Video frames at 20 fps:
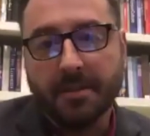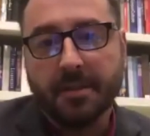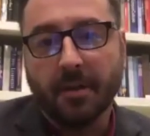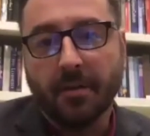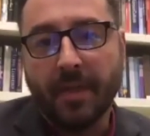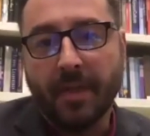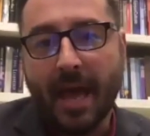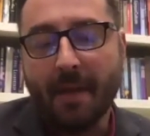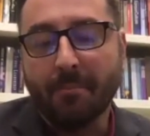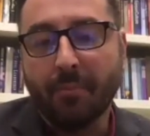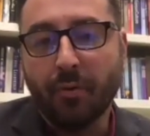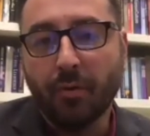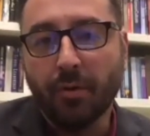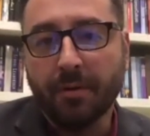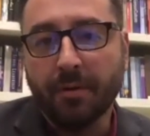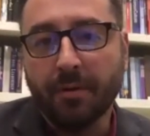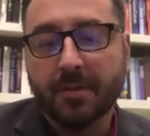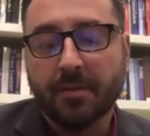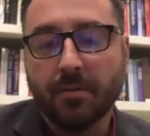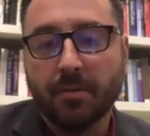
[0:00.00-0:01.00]
that pool of
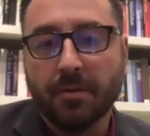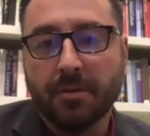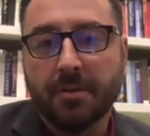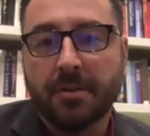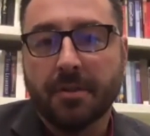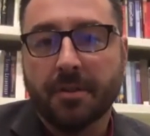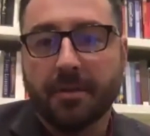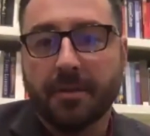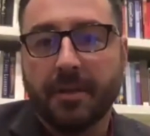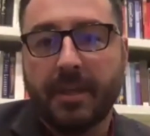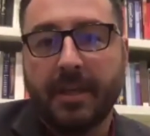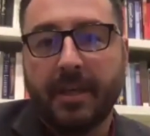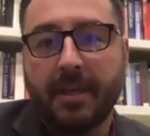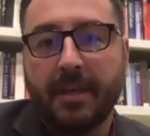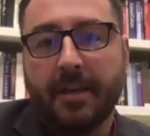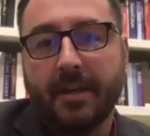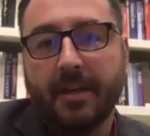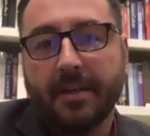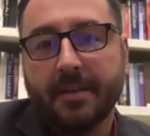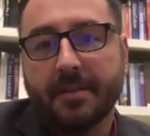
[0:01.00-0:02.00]
schools certainly
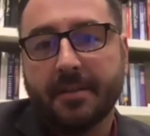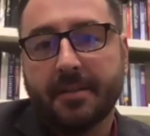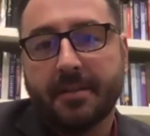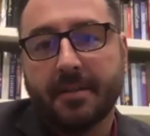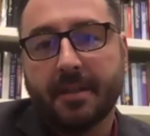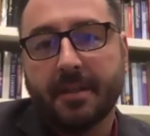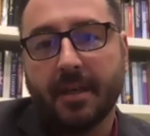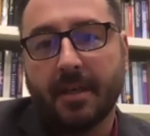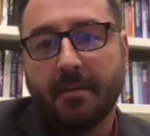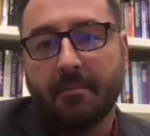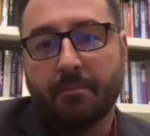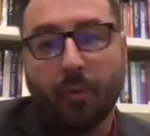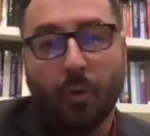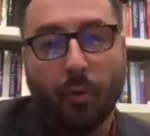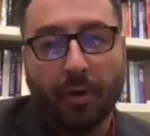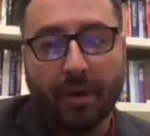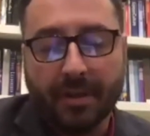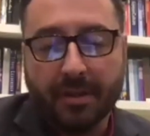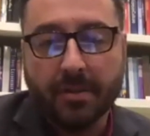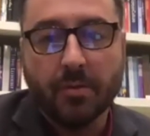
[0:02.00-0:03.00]
is
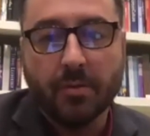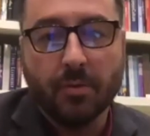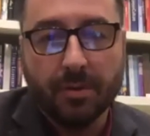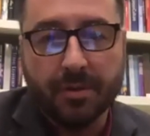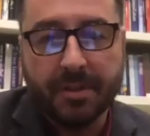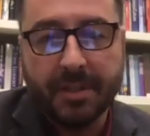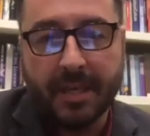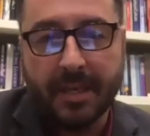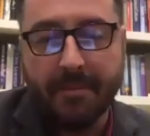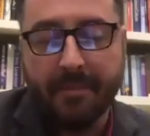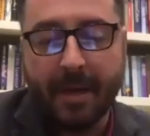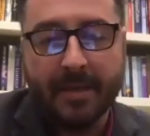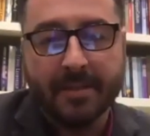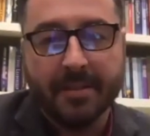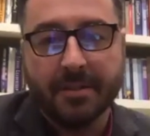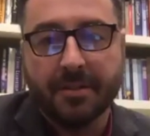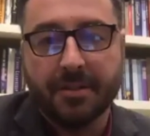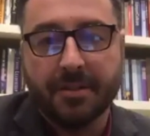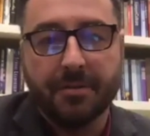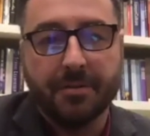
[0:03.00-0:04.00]
boarding schools in
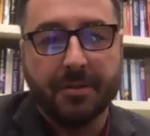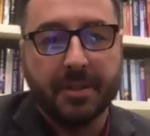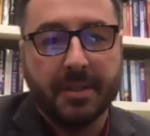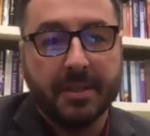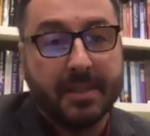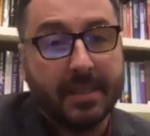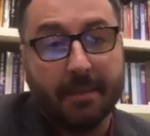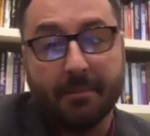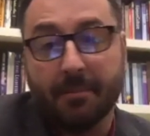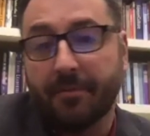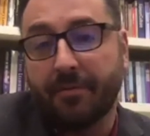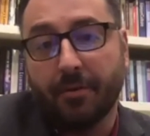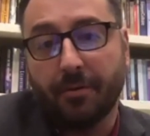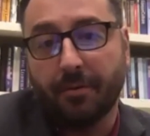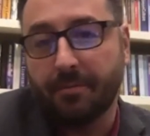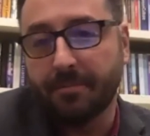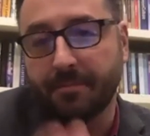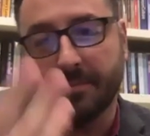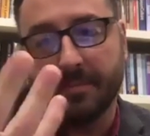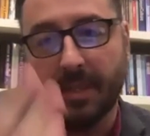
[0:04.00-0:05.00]
Massachusetts, some of
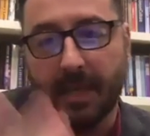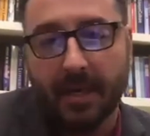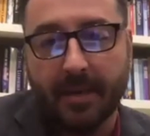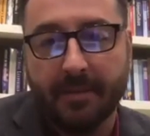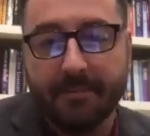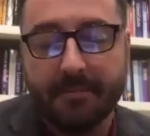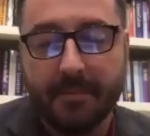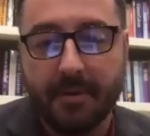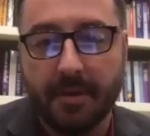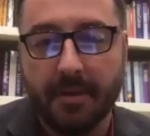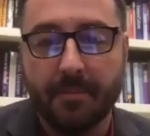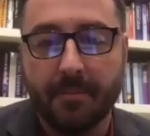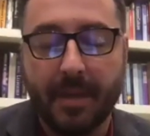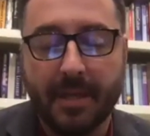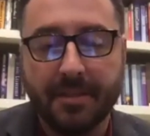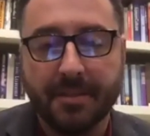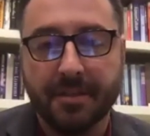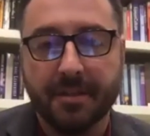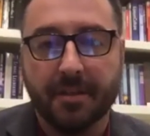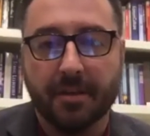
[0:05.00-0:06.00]
whom that I
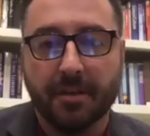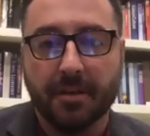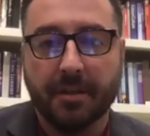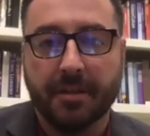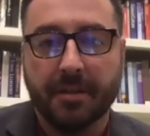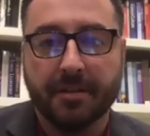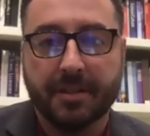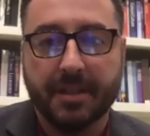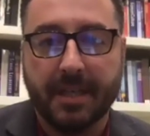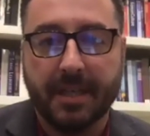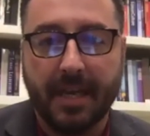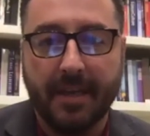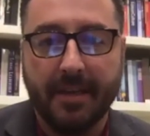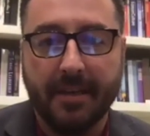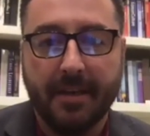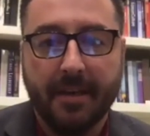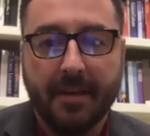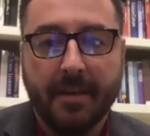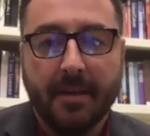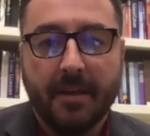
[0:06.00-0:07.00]
mentioned earlier tonight
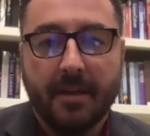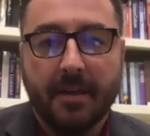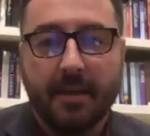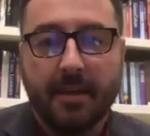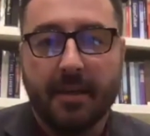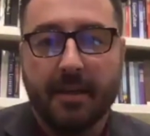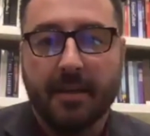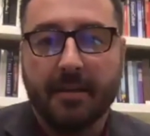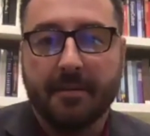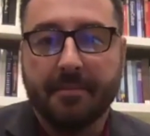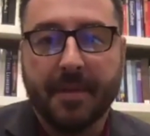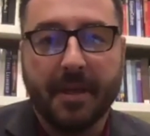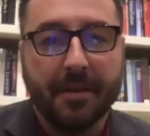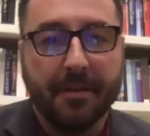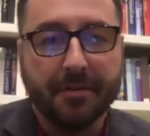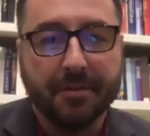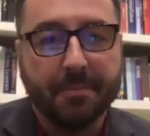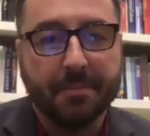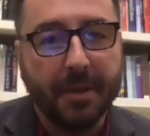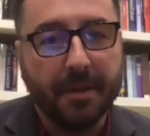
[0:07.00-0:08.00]
that you're
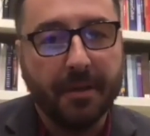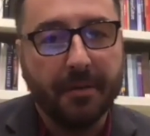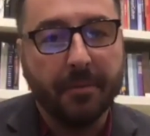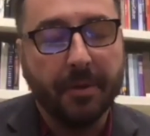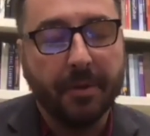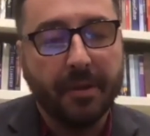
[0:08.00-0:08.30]
speaking with.